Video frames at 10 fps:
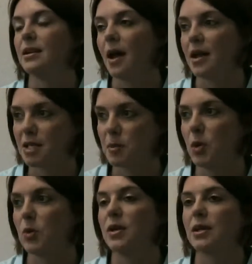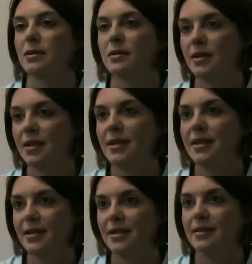and I spoke, and
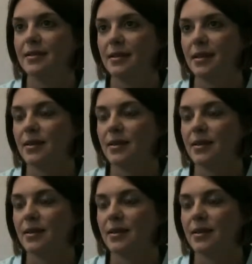so